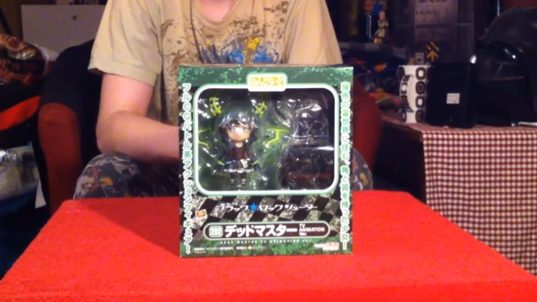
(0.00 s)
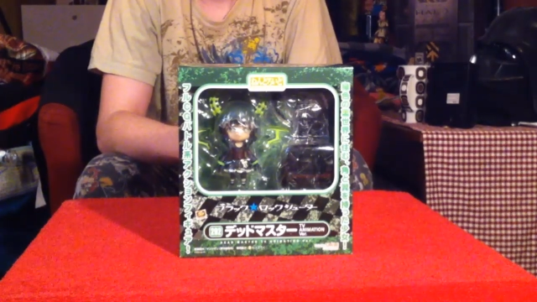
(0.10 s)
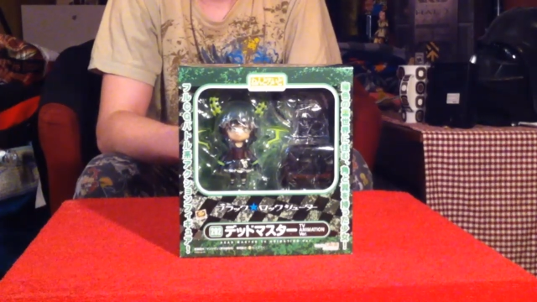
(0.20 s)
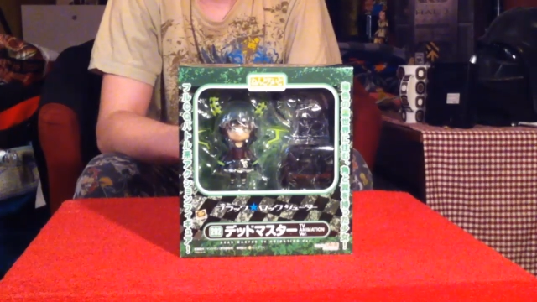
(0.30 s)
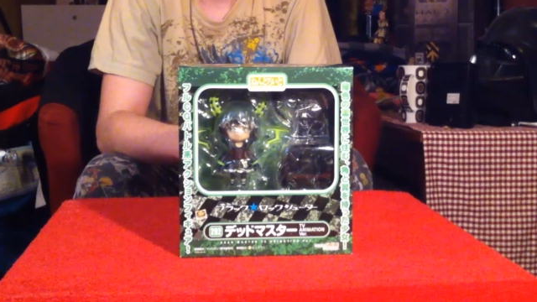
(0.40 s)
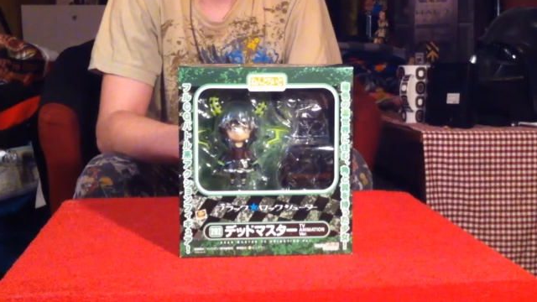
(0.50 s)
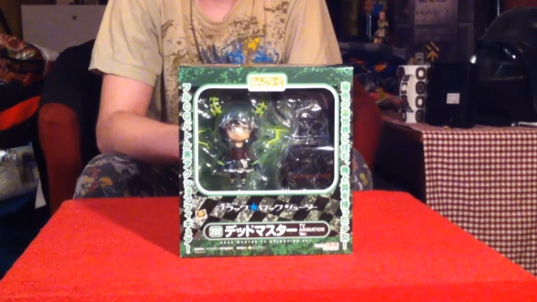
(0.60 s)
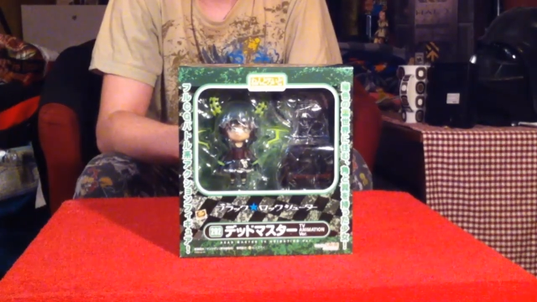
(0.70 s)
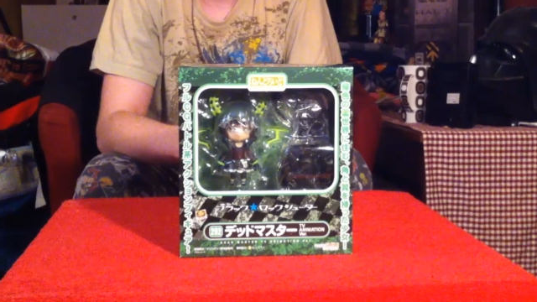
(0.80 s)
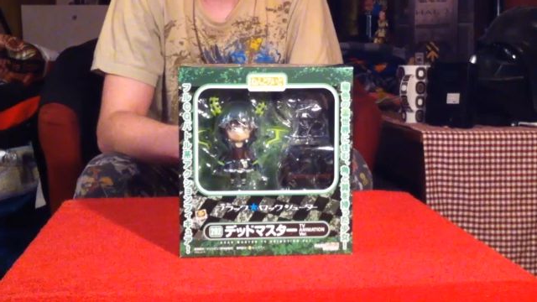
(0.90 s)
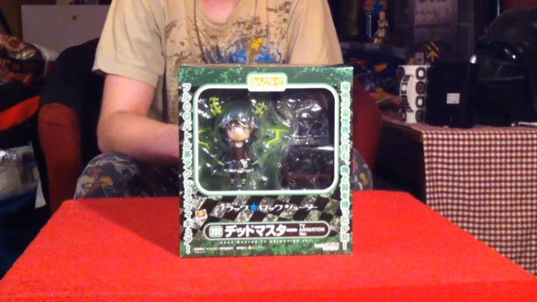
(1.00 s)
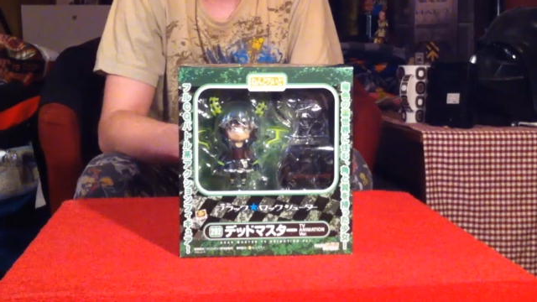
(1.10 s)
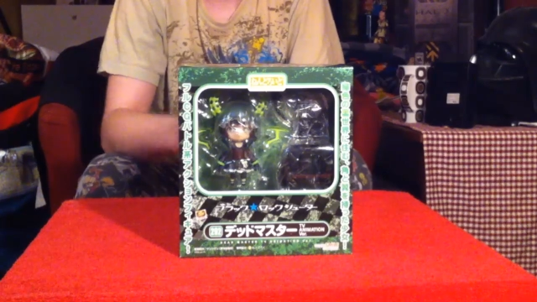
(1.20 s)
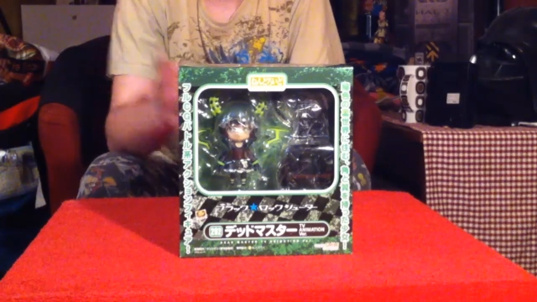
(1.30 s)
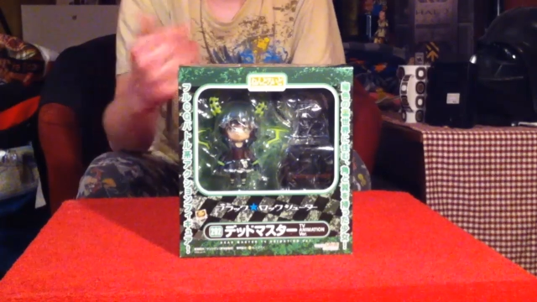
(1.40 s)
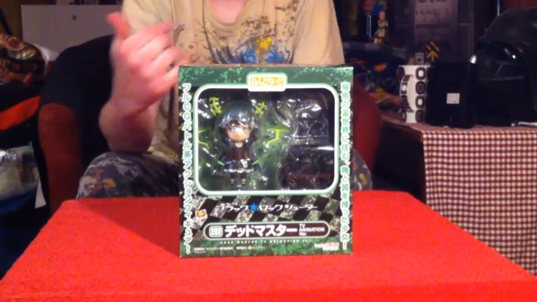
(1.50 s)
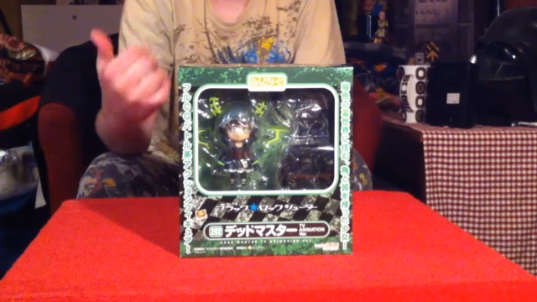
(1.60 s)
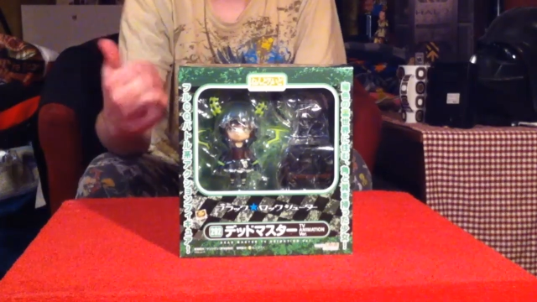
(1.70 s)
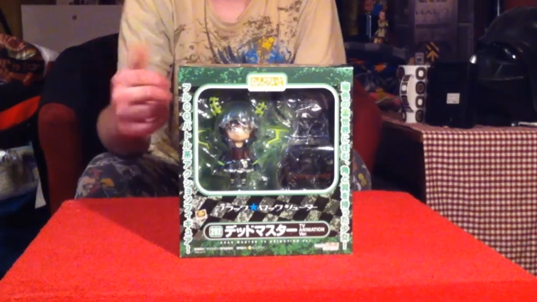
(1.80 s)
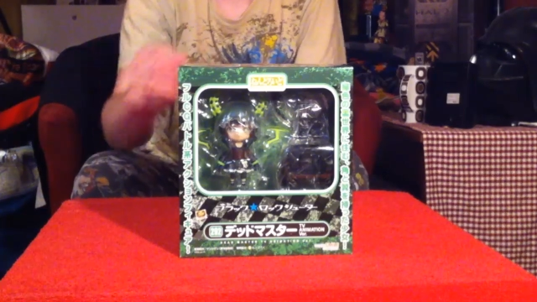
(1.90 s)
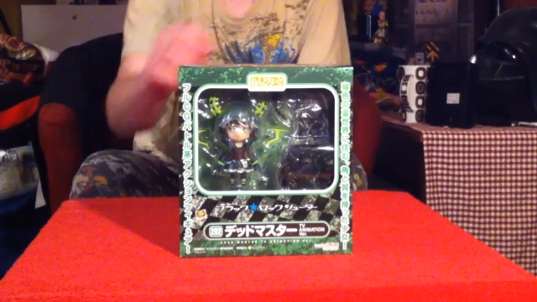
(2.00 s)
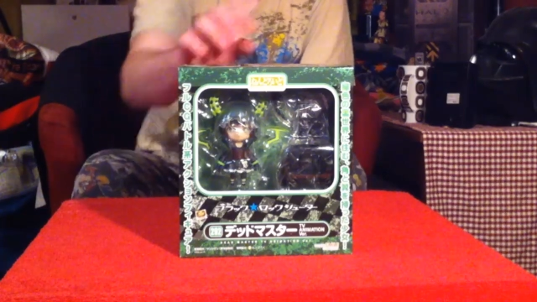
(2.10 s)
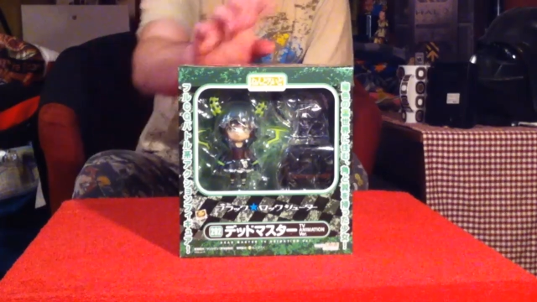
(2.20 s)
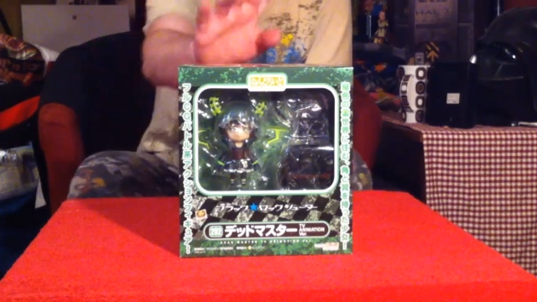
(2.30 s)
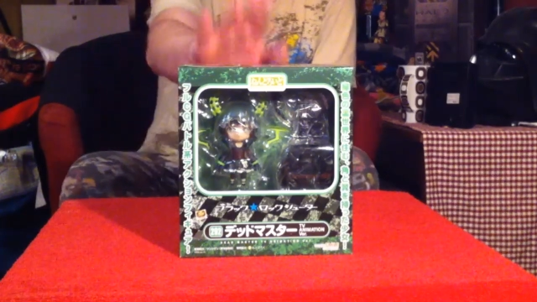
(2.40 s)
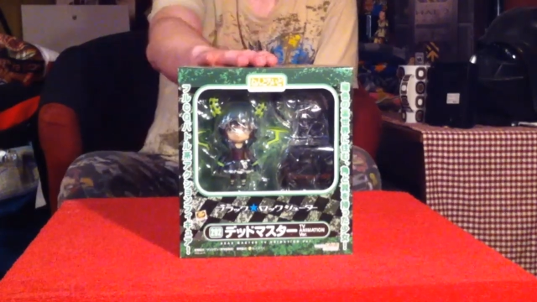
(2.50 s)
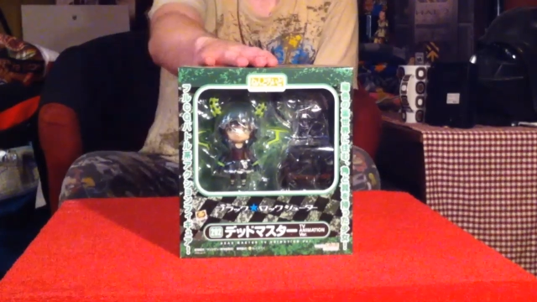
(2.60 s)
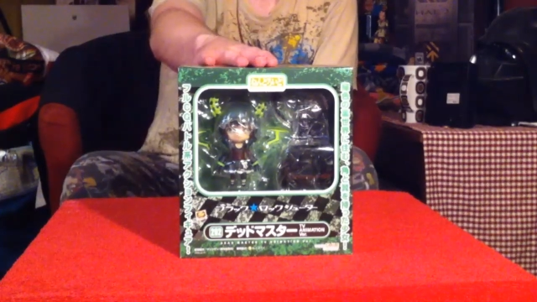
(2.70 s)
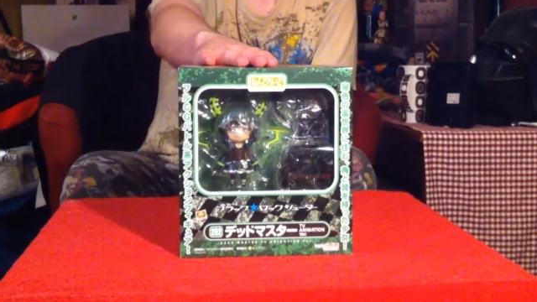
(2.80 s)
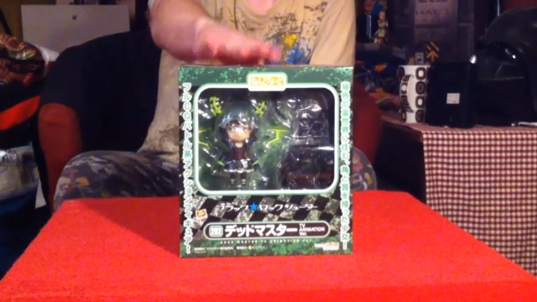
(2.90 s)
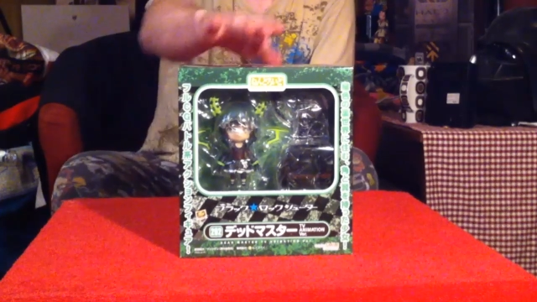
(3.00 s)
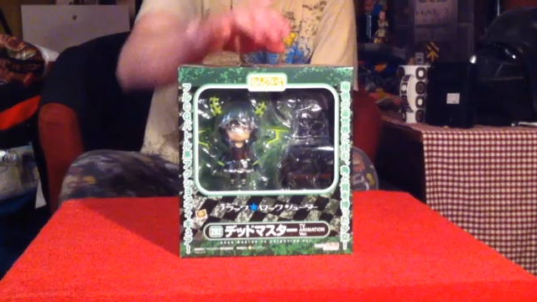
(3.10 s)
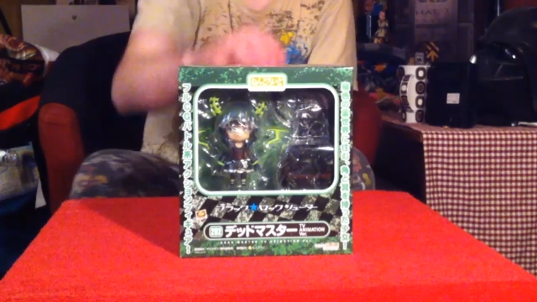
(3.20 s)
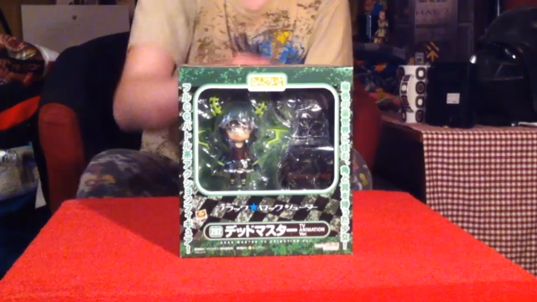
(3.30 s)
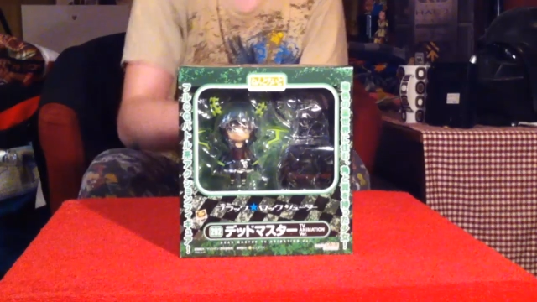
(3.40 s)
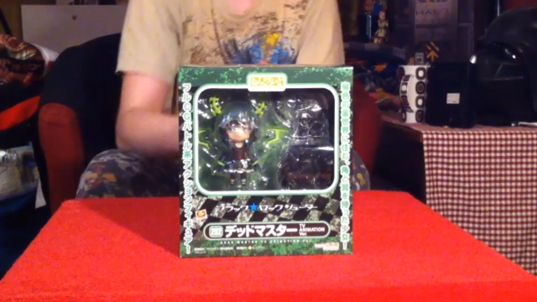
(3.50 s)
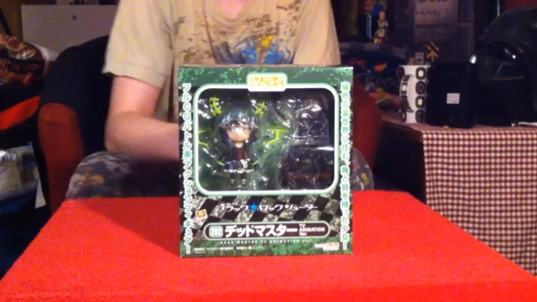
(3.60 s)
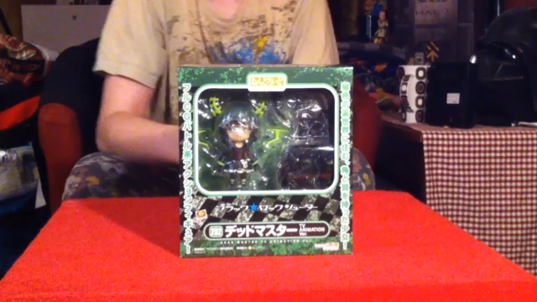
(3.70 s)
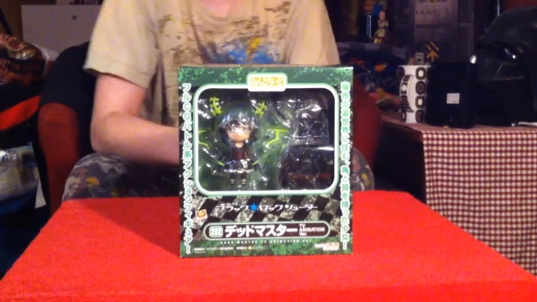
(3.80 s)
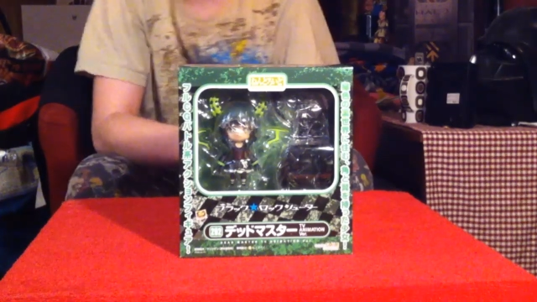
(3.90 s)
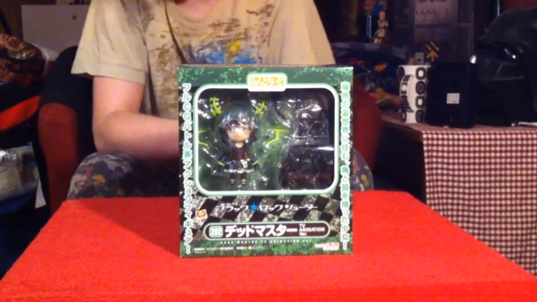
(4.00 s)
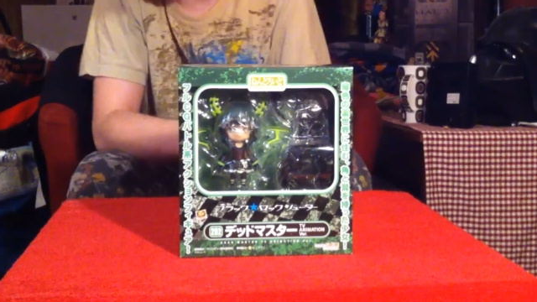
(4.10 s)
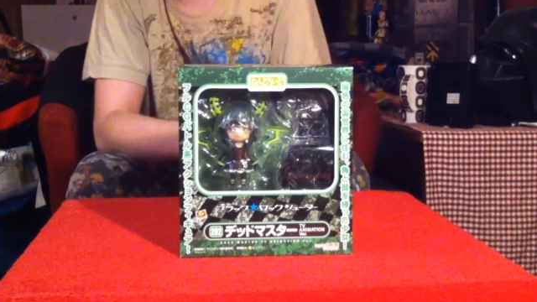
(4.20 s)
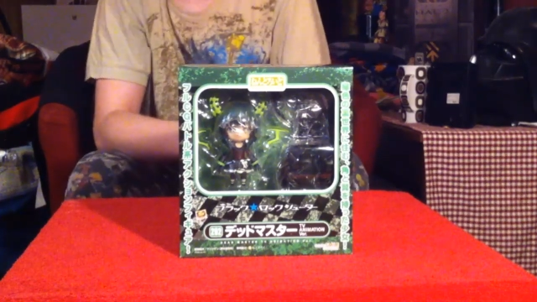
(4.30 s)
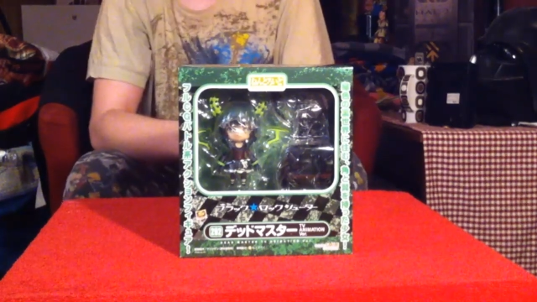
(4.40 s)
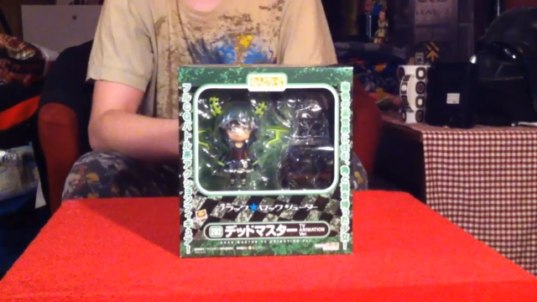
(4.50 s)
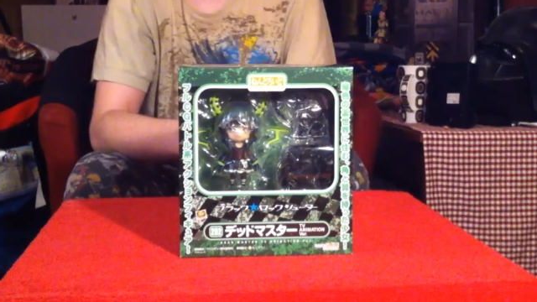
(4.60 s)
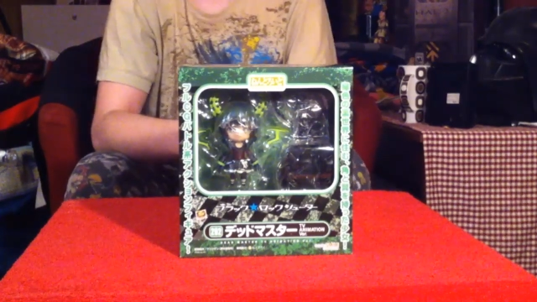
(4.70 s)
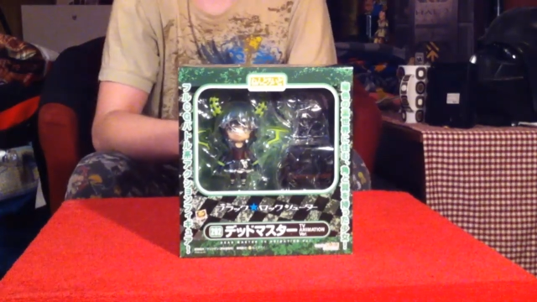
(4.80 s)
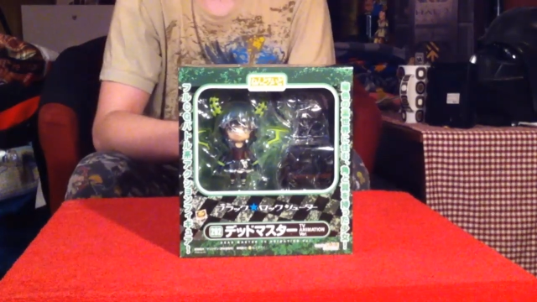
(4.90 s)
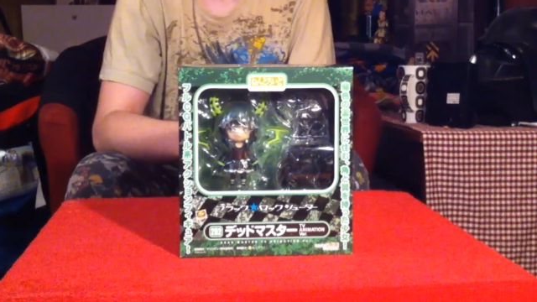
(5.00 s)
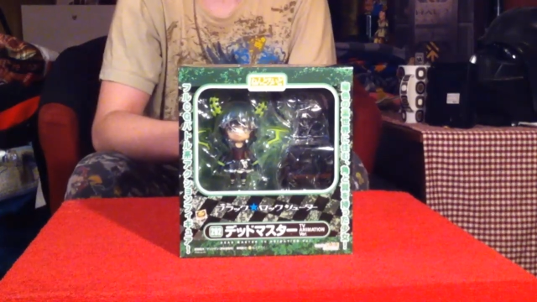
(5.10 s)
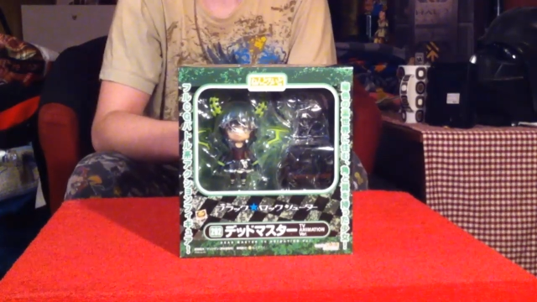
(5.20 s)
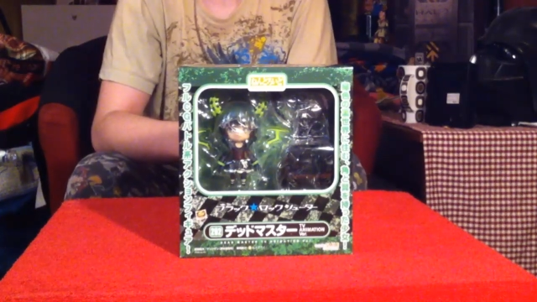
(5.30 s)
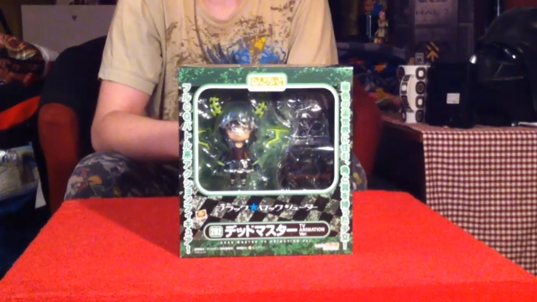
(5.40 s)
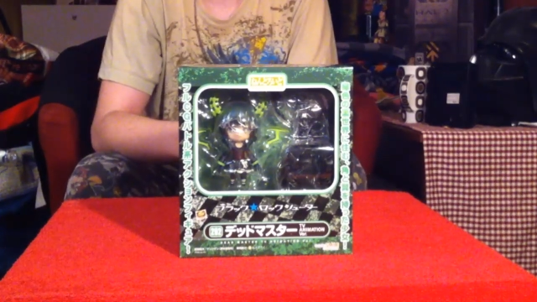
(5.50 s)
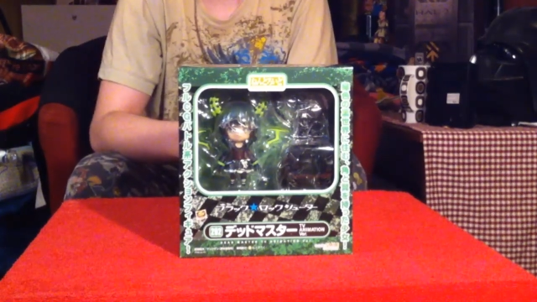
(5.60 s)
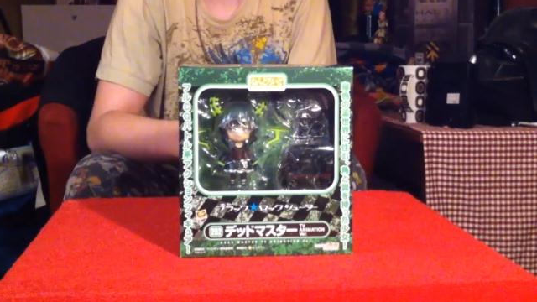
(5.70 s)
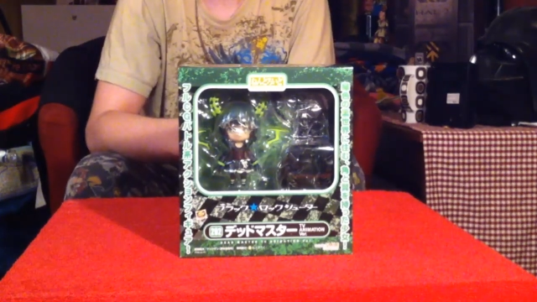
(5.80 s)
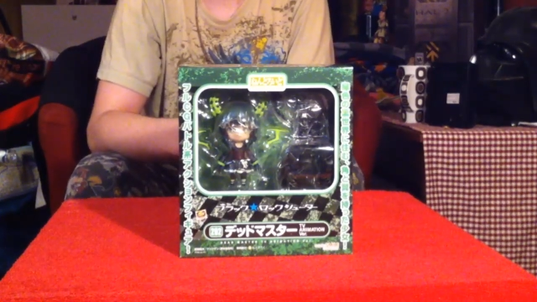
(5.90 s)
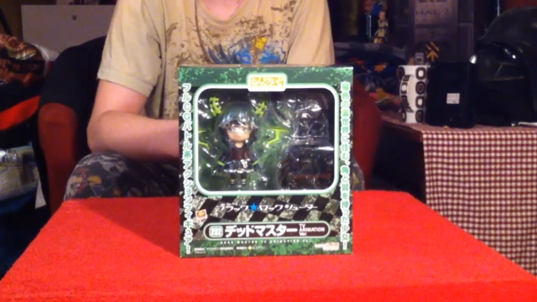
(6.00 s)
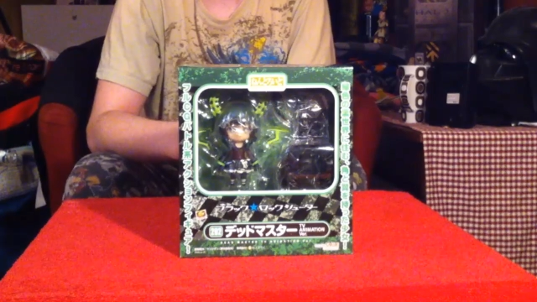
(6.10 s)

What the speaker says: (no speaker visible)